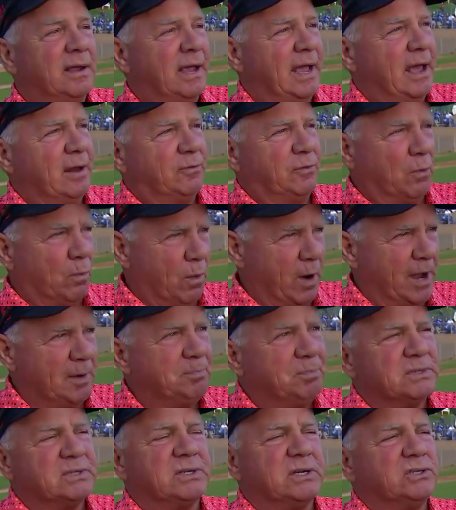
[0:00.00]
at the right
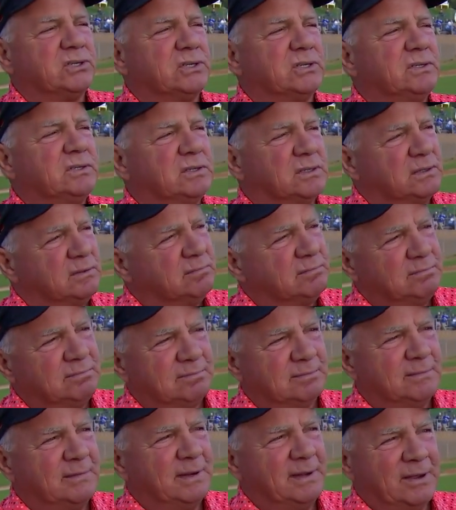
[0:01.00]
positions, and
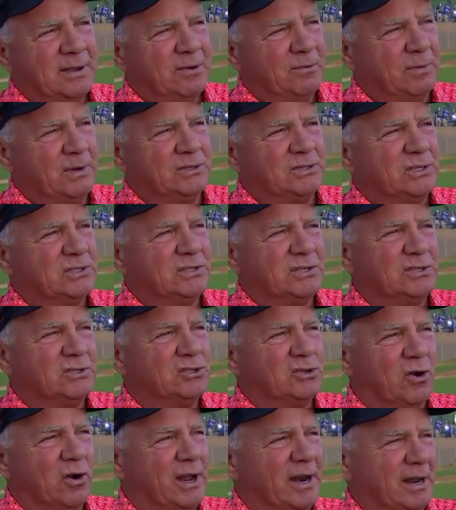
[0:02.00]
we just
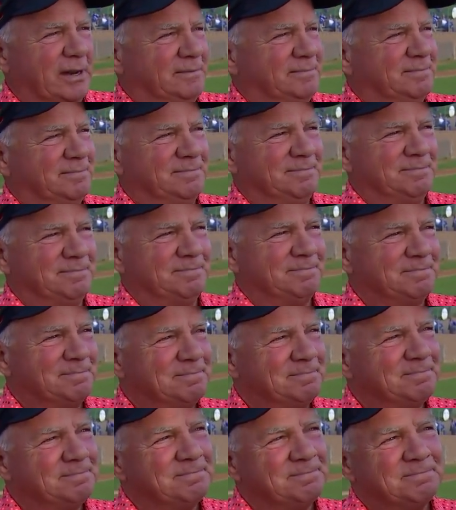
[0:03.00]
enjoyed it.
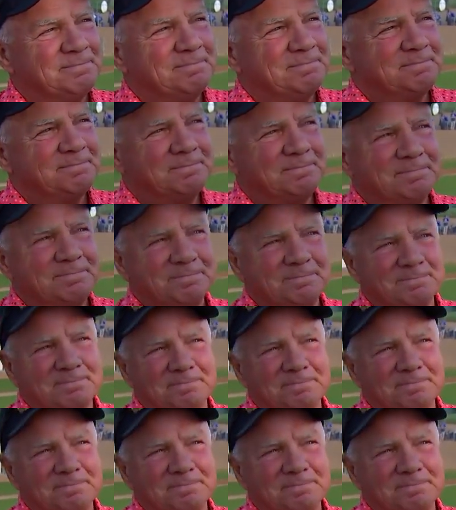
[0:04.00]
All right, so